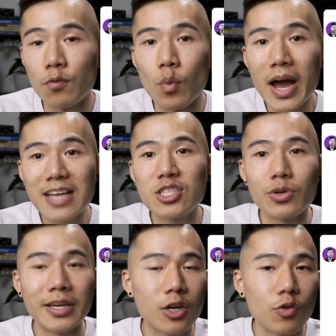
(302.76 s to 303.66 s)
of ways
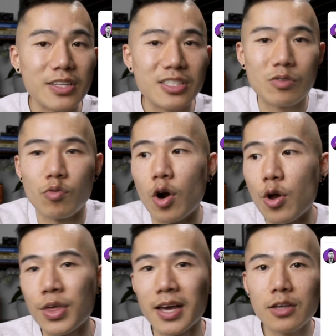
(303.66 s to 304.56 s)
to increase
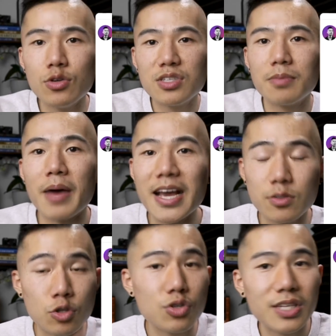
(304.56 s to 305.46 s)
growth, user
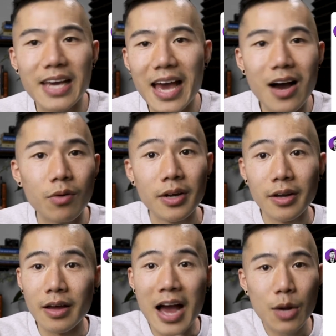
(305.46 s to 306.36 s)
base, user count,
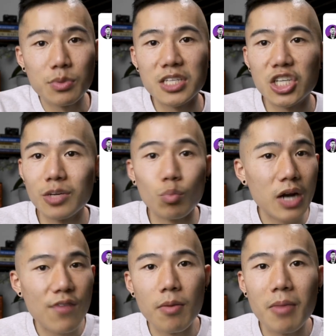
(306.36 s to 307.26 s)
acquisition,
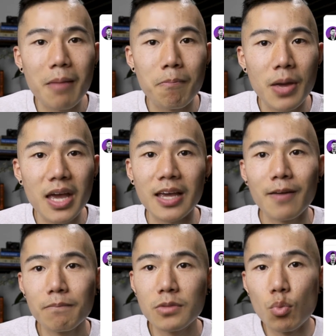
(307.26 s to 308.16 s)
whatever it might
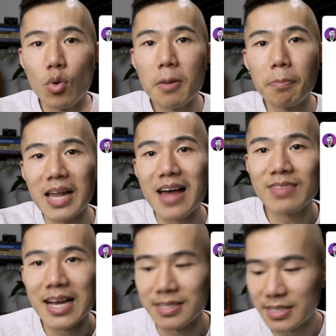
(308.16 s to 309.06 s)
be. You want to
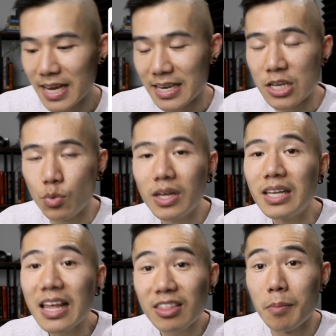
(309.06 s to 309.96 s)
plant that seed and you want to
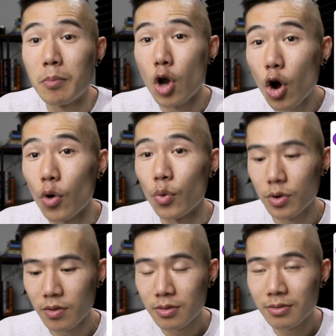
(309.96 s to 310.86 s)
let them know
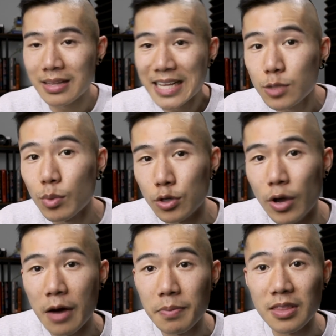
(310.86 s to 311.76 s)
that that's what
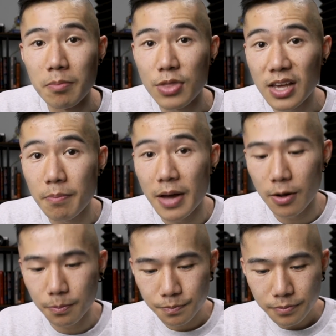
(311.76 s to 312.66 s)
you're helping them think about.